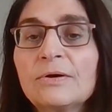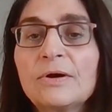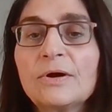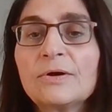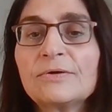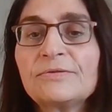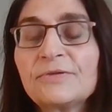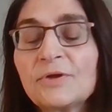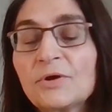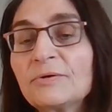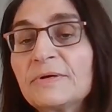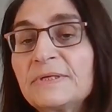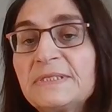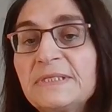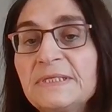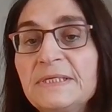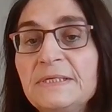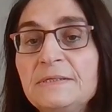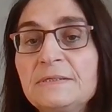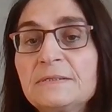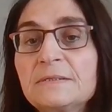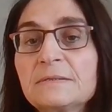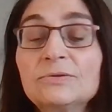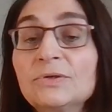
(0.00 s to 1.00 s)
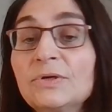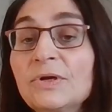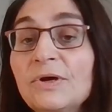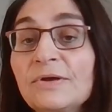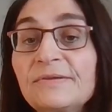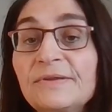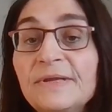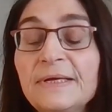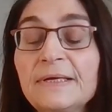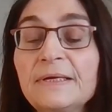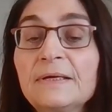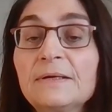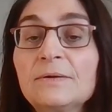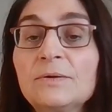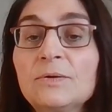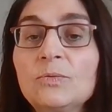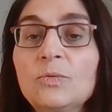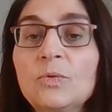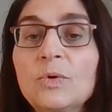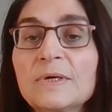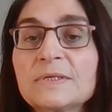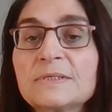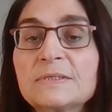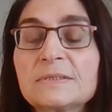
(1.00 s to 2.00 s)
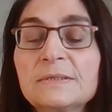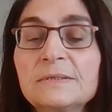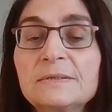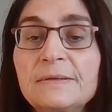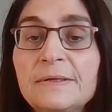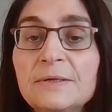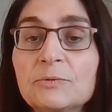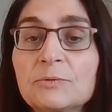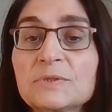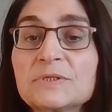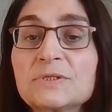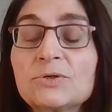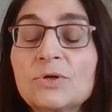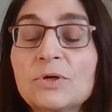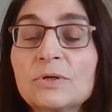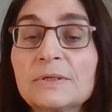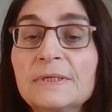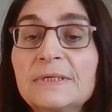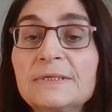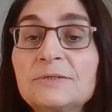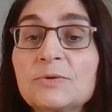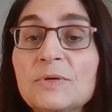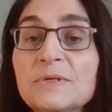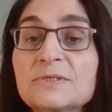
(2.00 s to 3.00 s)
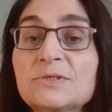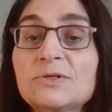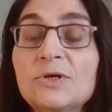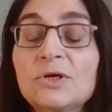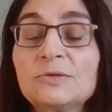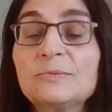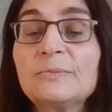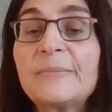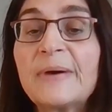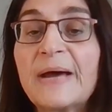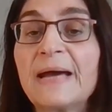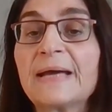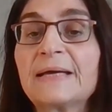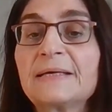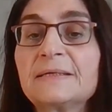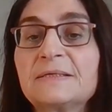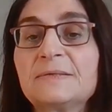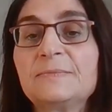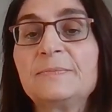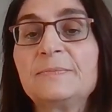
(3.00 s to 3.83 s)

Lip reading: authorities, it was not backed